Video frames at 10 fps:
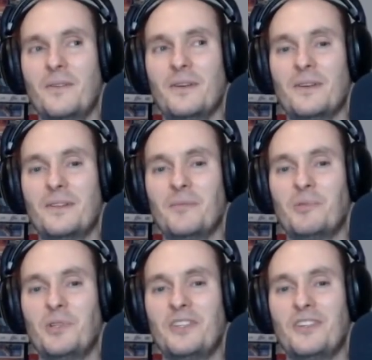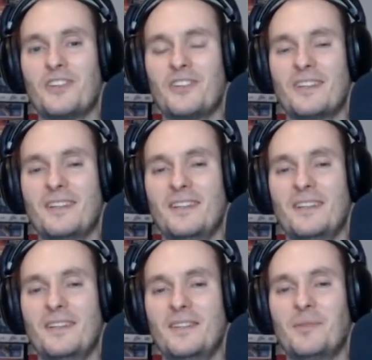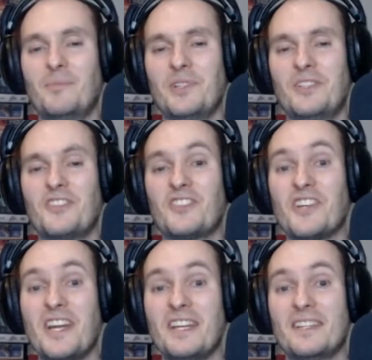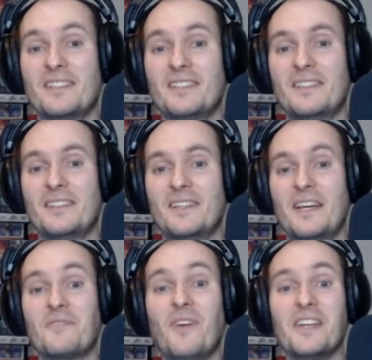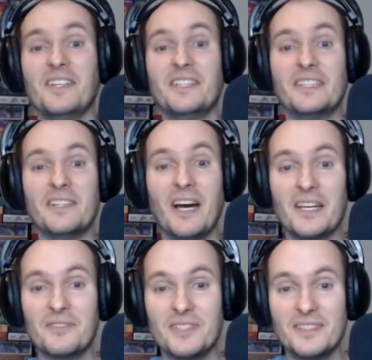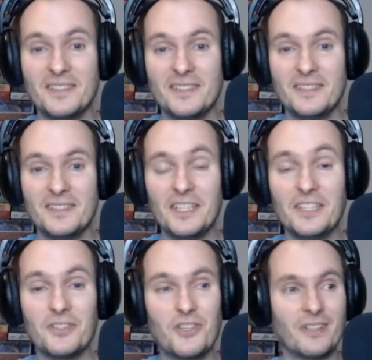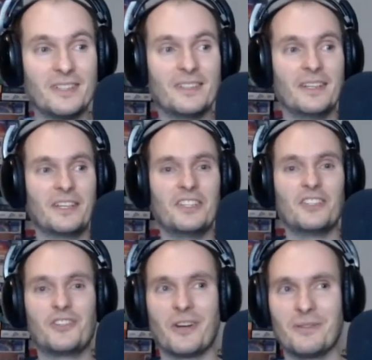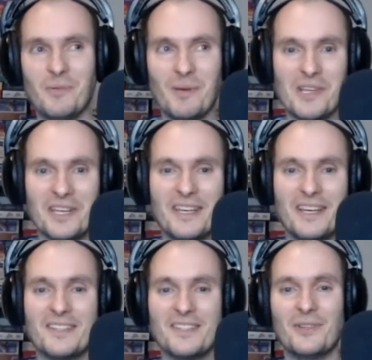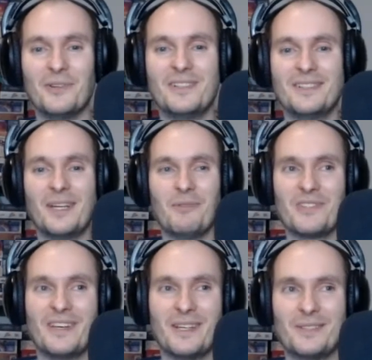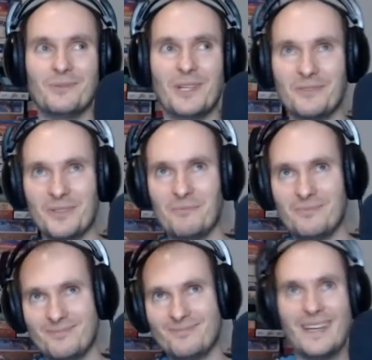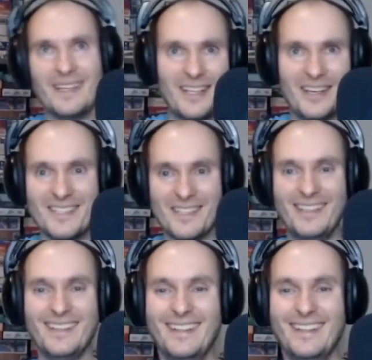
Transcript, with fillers: the the British the British strain has finally arrived in the like in the Czech Republic, yeah. So that was like one of the headlines.